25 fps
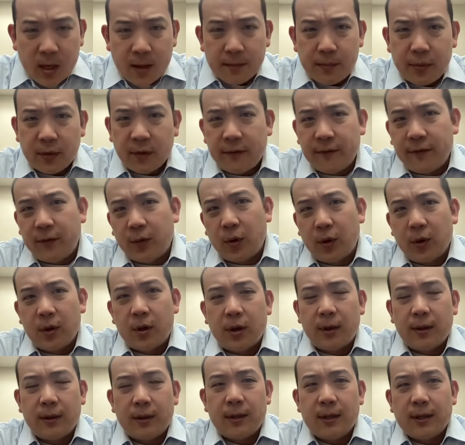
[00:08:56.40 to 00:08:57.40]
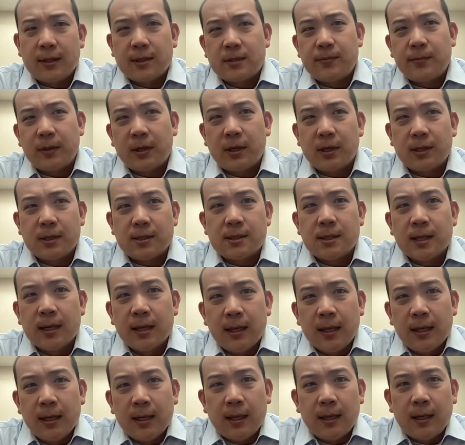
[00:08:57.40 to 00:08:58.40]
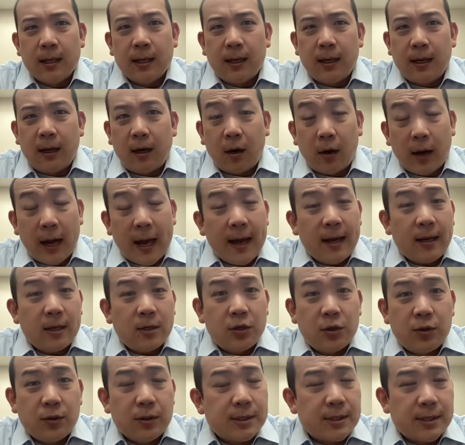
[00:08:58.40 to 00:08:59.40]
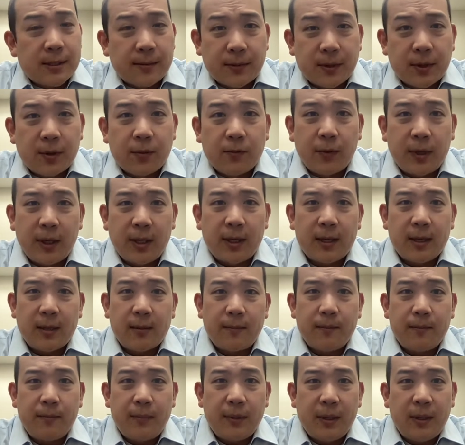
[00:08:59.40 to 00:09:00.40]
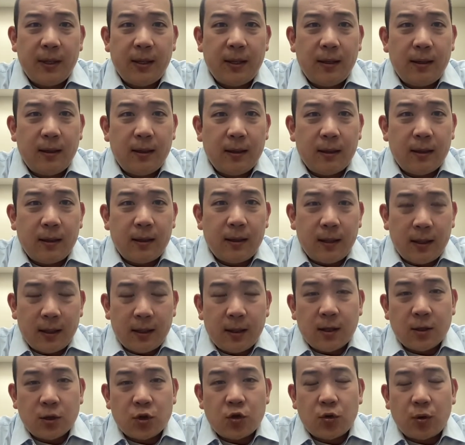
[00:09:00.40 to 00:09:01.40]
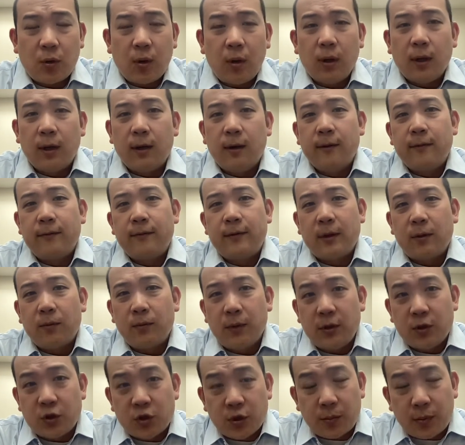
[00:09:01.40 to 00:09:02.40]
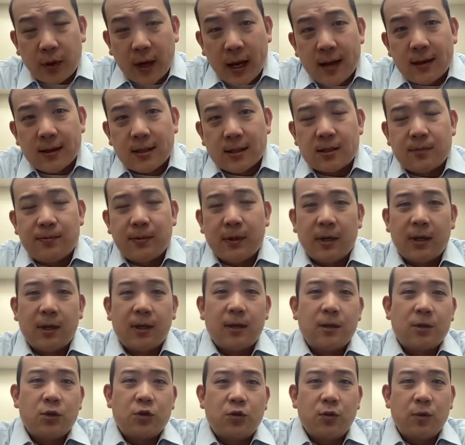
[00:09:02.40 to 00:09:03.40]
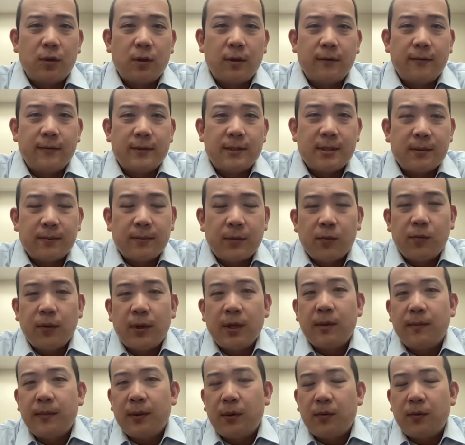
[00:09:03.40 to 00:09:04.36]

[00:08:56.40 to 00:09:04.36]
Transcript: put forth on things because uh, our attitude is something we can be uh, in control of that we should practice being in control of it's something we can be